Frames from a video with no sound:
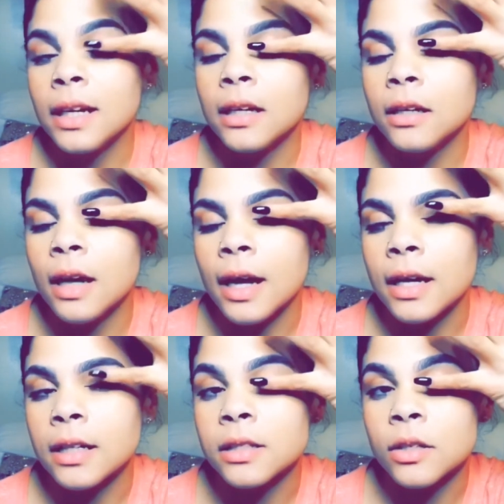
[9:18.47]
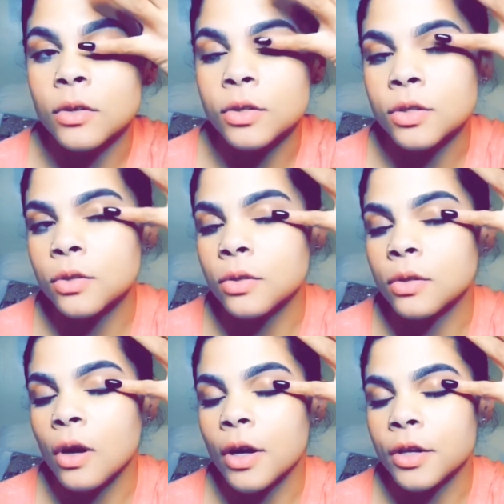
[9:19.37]
and also on
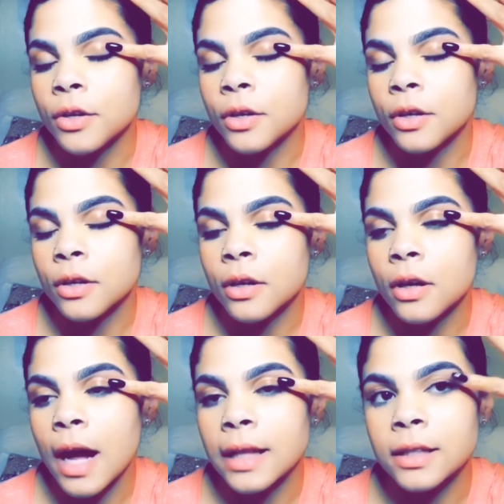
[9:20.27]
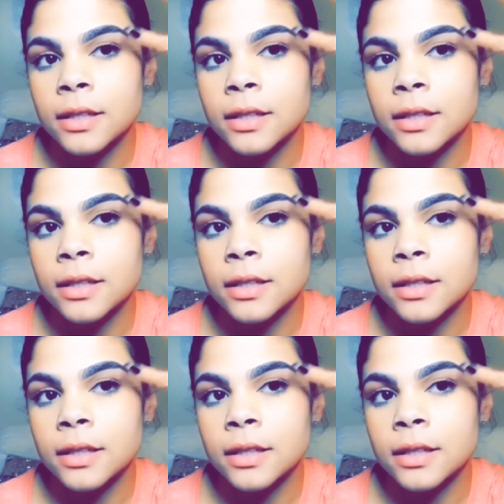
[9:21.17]
your eyelid.